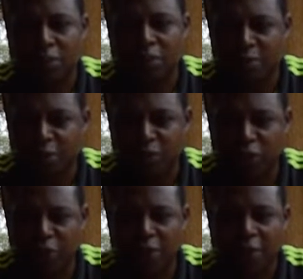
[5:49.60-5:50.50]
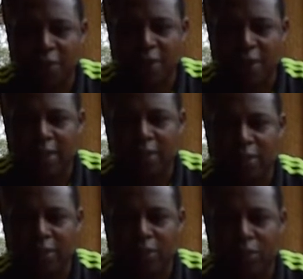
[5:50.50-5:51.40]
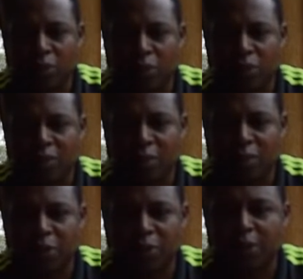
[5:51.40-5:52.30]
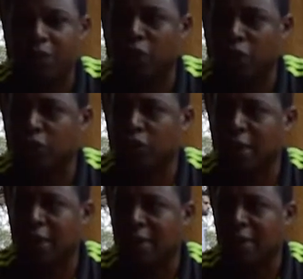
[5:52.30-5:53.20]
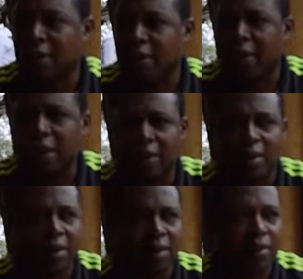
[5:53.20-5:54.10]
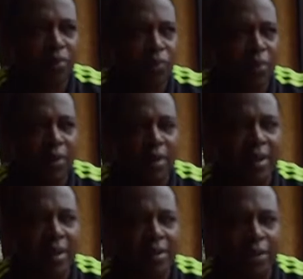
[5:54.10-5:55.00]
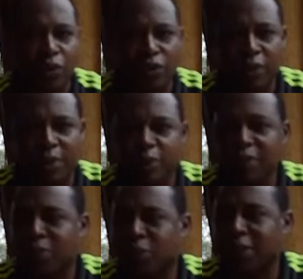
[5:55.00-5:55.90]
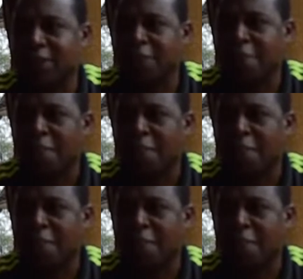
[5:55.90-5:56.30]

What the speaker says: Zambian football who is probably not known today. And then for me, I think also the most important